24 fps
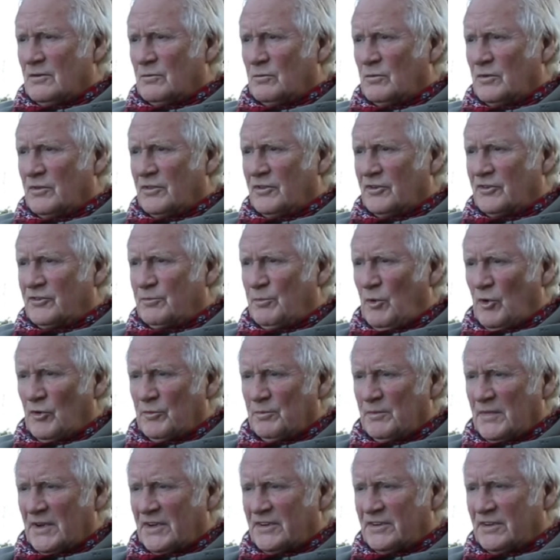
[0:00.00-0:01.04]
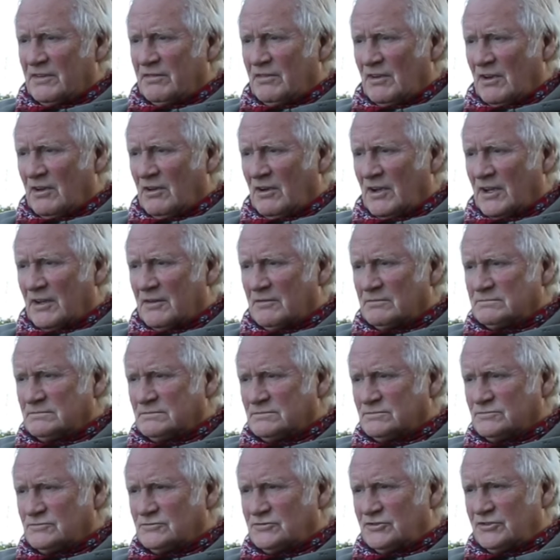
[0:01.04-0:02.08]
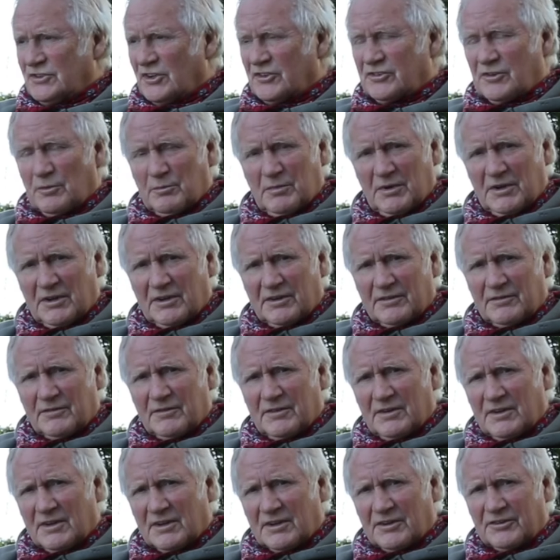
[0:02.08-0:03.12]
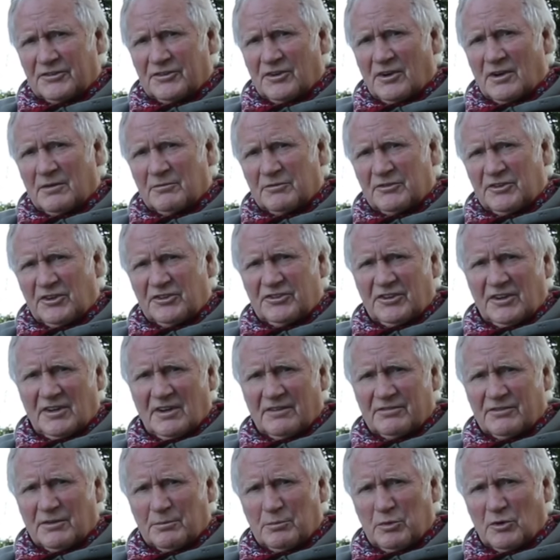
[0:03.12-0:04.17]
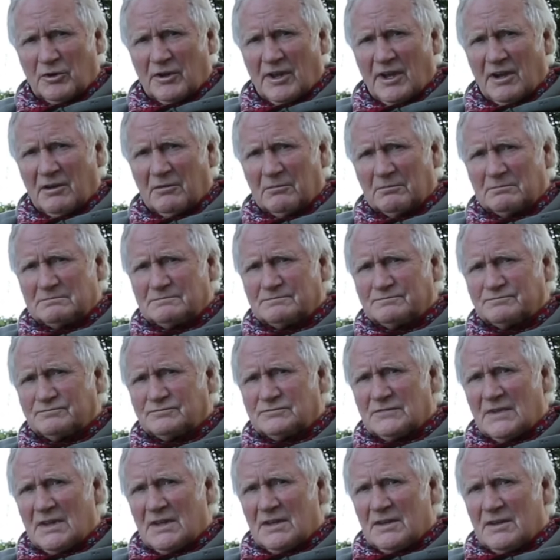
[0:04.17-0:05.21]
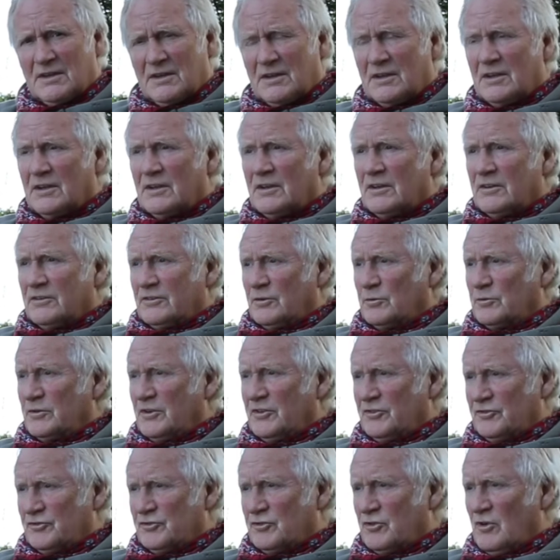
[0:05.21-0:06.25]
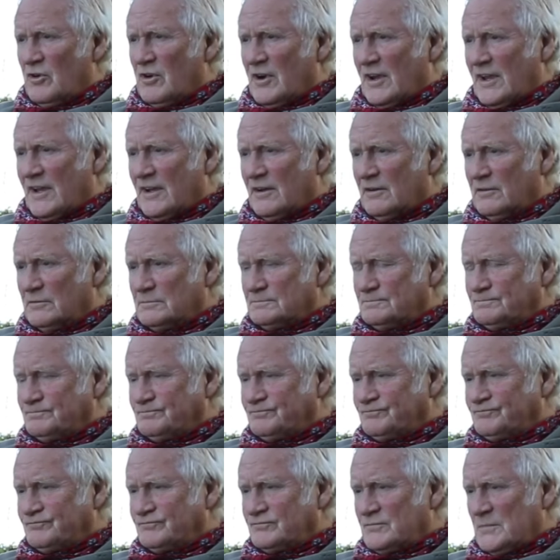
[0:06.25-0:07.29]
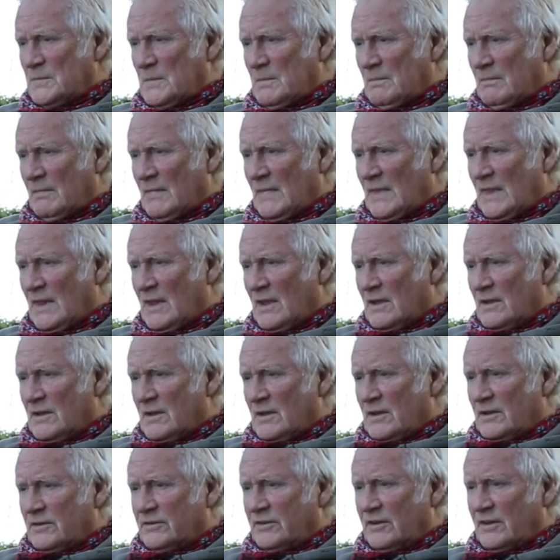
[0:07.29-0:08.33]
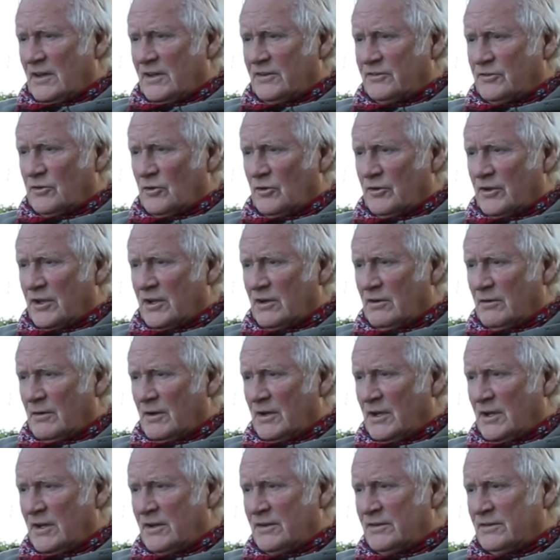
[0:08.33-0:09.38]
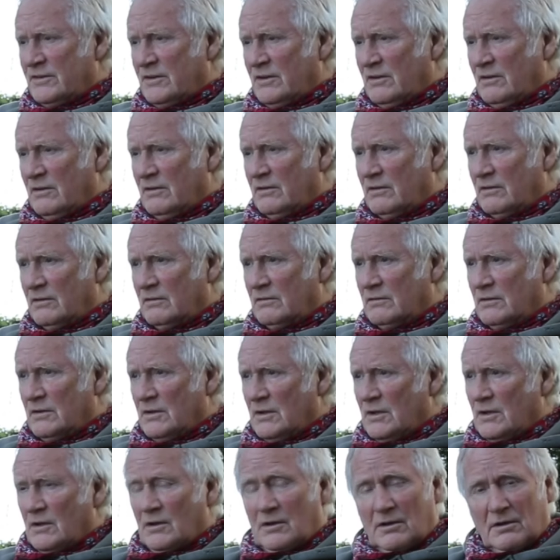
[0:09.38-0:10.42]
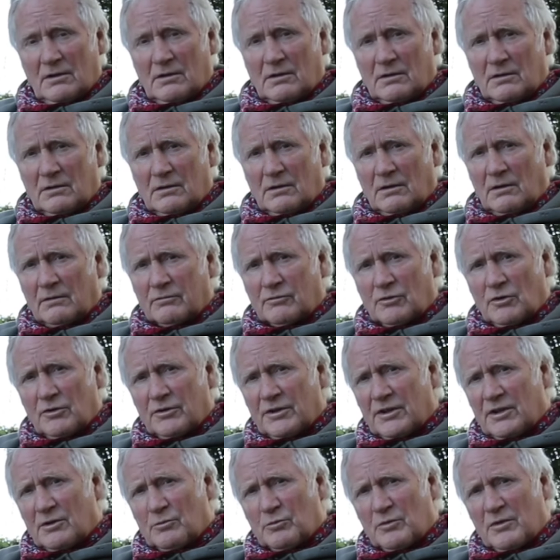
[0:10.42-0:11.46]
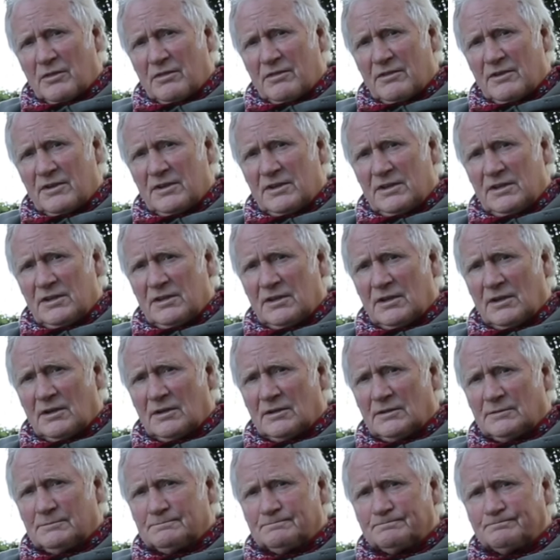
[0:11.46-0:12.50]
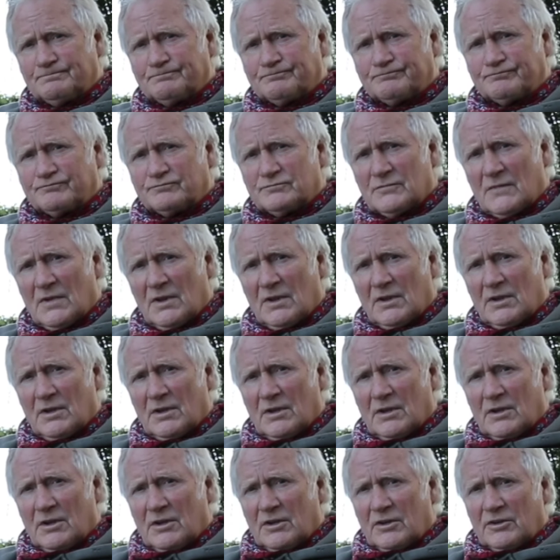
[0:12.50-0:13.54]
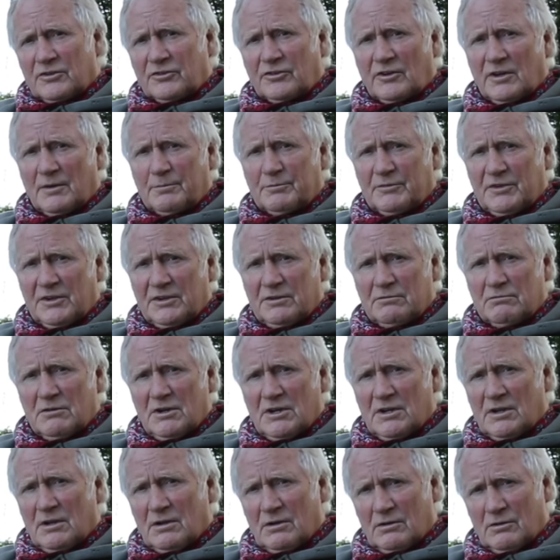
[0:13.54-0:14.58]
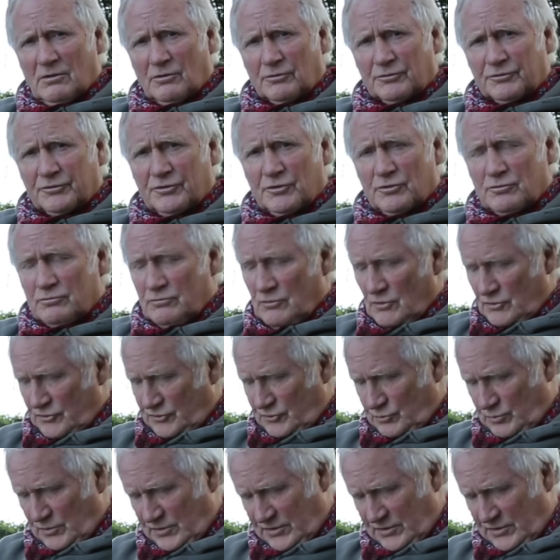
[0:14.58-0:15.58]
with the spod mix, if you like. Just a bit at a time, just enough to put out so it doesn't dry out. So that's gone out, and I've gone out with the slip D rig on 2 rods